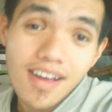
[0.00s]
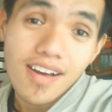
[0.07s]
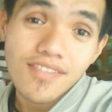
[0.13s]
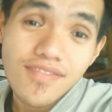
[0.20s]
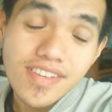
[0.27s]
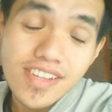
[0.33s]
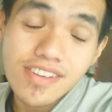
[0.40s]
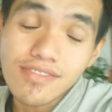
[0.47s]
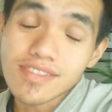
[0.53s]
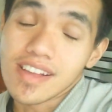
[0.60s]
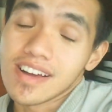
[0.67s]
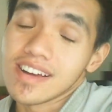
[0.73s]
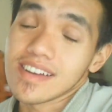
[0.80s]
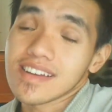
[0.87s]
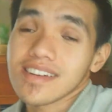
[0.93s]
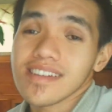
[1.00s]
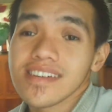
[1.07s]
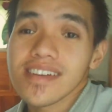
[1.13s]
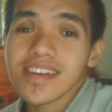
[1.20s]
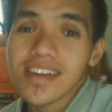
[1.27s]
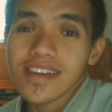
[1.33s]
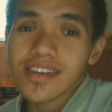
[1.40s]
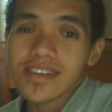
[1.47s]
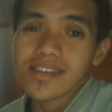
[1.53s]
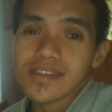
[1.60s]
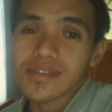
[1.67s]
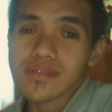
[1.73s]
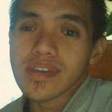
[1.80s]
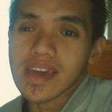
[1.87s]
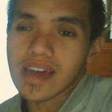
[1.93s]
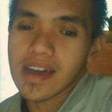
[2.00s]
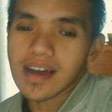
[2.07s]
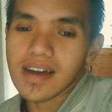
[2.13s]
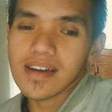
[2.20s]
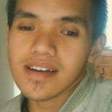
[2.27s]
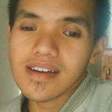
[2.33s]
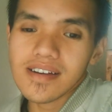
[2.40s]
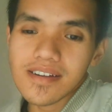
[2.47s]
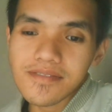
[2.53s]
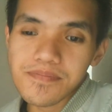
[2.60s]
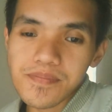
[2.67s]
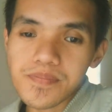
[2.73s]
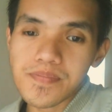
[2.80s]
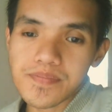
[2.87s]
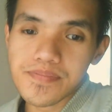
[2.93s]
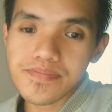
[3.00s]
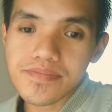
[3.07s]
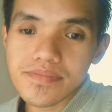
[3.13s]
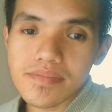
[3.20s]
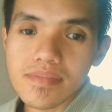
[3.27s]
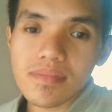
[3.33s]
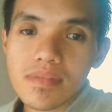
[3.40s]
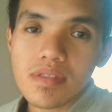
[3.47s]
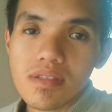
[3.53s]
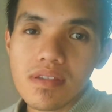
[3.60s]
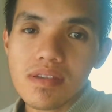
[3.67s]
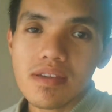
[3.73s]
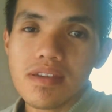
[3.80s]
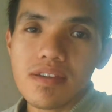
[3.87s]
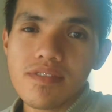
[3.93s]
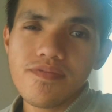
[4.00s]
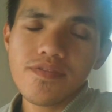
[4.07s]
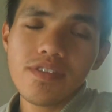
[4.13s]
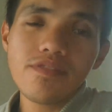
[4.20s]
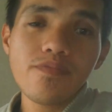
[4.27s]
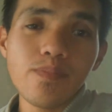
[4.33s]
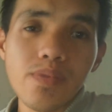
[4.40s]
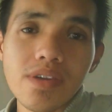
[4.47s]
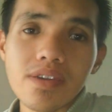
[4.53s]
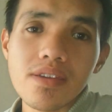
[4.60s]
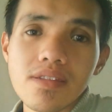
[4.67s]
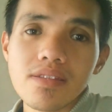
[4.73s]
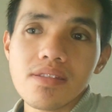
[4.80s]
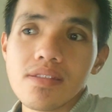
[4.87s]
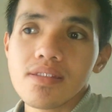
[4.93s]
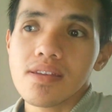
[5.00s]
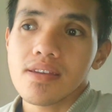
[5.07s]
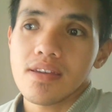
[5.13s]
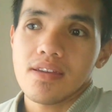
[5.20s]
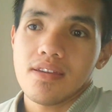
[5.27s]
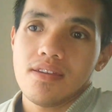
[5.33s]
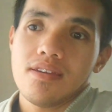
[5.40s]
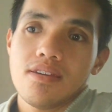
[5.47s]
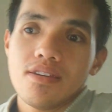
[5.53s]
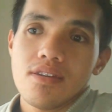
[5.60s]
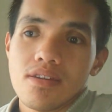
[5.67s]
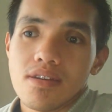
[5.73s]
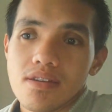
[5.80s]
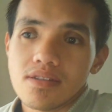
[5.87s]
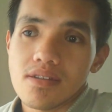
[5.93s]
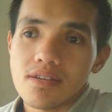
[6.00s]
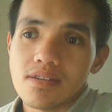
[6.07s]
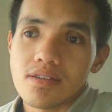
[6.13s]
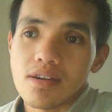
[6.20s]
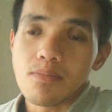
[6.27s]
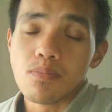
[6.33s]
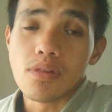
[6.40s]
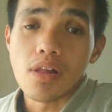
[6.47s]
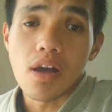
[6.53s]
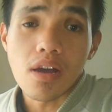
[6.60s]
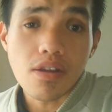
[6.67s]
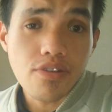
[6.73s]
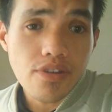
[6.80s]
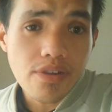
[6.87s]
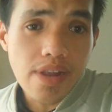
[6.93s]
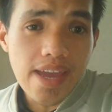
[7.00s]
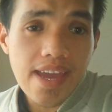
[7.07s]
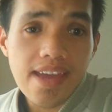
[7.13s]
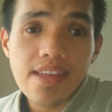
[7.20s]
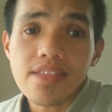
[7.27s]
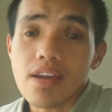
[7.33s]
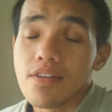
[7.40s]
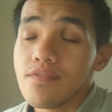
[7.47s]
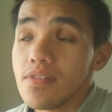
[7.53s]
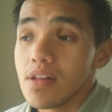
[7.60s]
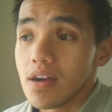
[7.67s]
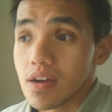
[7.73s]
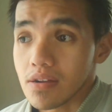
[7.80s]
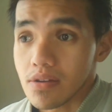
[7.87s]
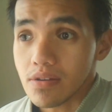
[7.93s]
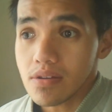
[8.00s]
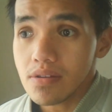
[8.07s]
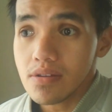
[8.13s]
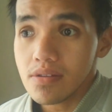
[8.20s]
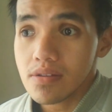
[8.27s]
a video log. So yeah, um, if you've been uh, a blogger and a vlogger,